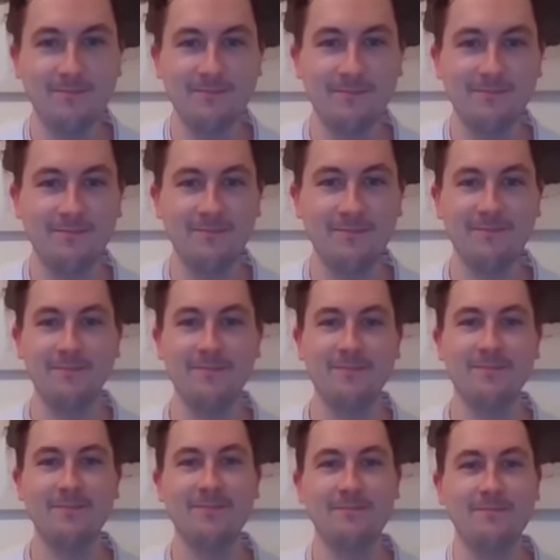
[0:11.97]

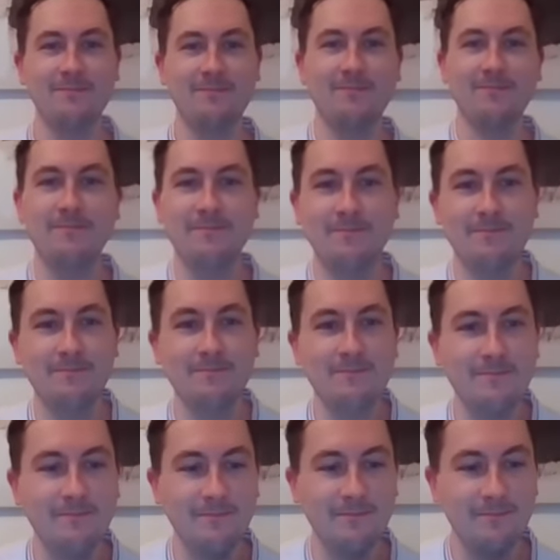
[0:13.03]

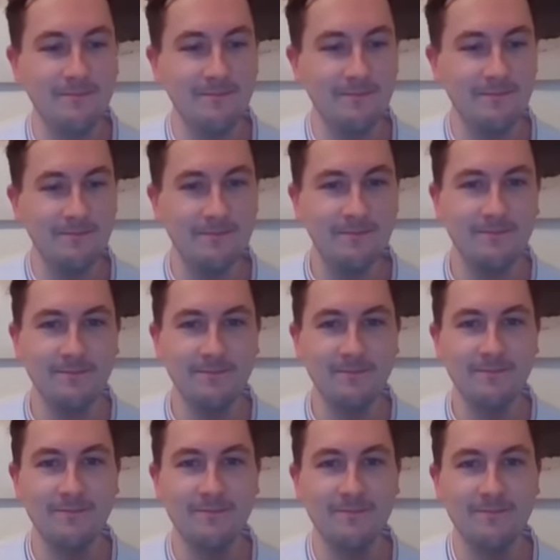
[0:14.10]

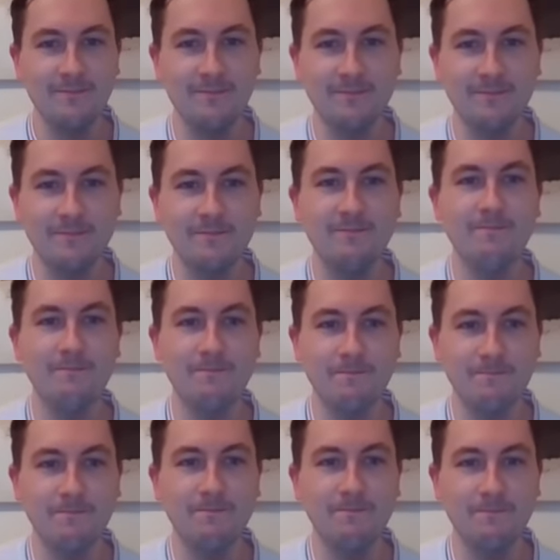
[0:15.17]

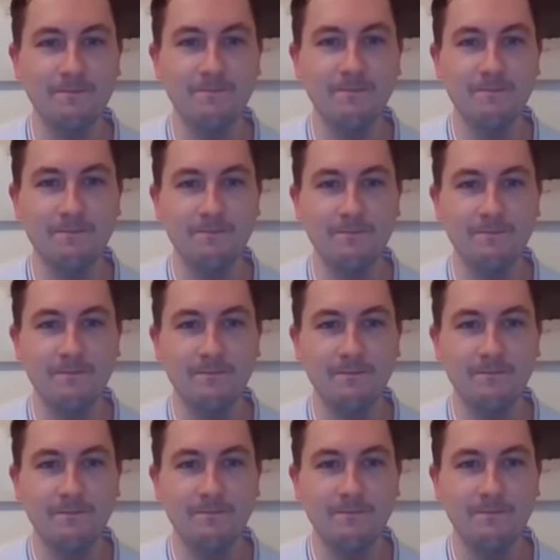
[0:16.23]

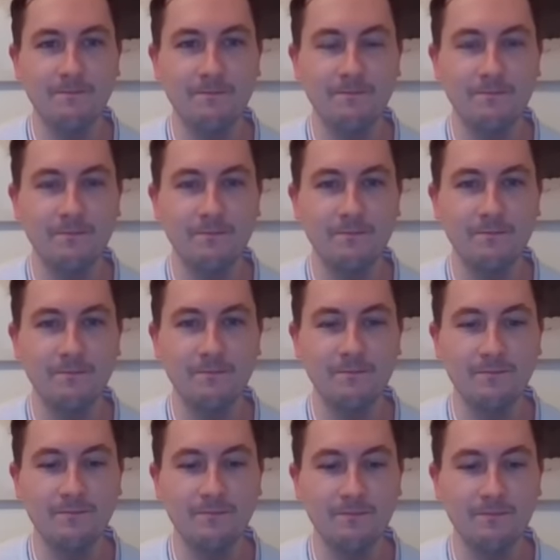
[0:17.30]

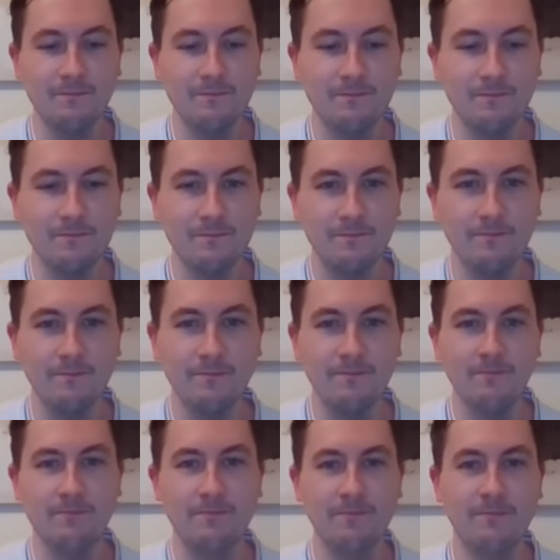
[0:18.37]

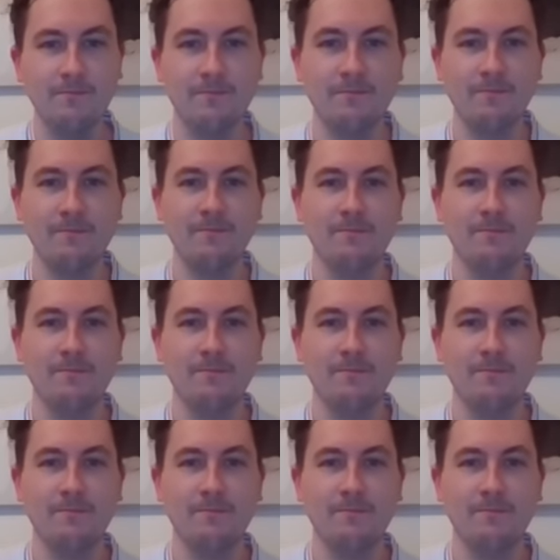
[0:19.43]
No words are spoken by the person on screen.